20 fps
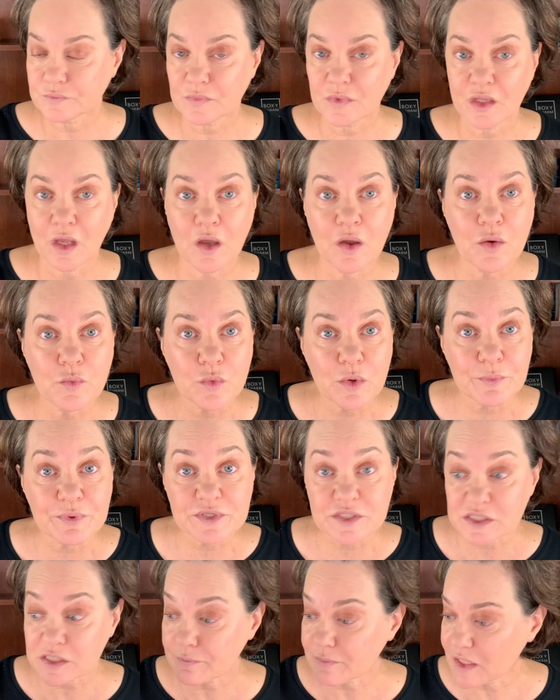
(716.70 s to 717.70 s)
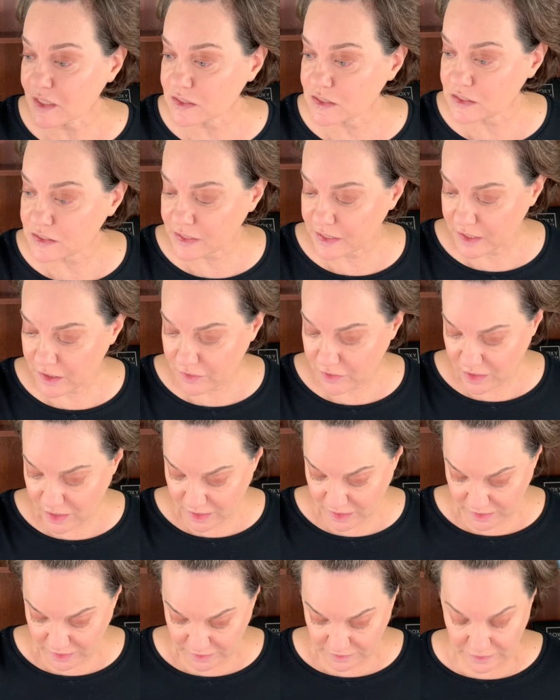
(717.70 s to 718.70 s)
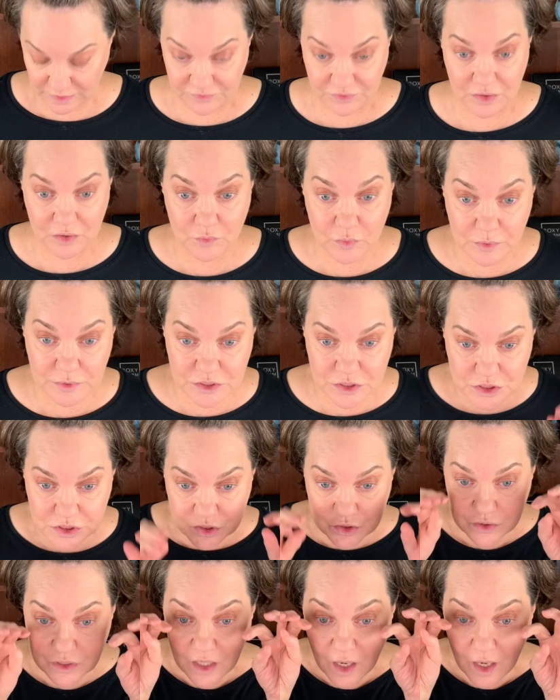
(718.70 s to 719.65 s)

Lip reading: And we'll put some mascara on. I think we'll just do the